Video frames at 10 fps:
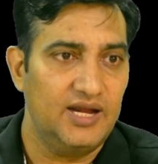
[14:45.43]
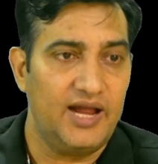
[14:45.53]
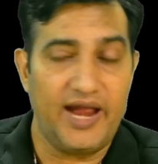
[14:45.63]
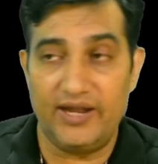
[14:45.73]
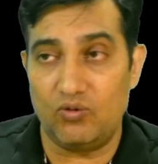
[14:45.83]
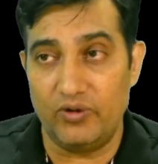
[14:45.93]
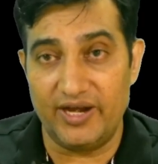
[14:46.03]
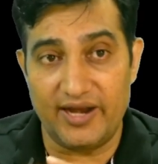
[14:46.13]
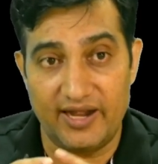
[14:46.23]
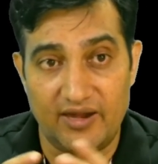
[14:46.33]
And on an
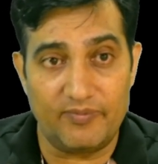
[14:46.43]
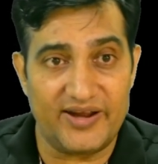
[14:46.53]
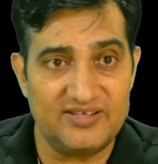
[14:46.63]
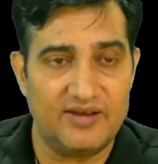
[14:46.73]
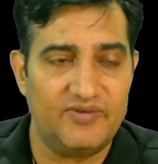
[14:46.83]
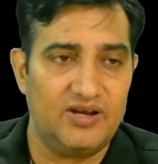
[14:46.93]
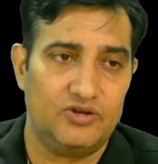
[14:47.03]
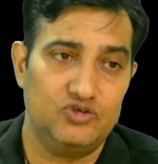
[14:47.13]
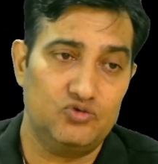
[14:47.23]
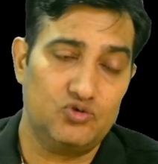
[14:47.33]
enterprise level,
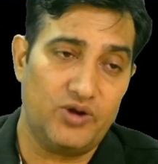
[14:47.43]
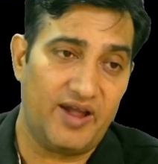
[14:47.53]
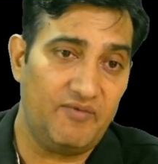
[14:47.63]
you should have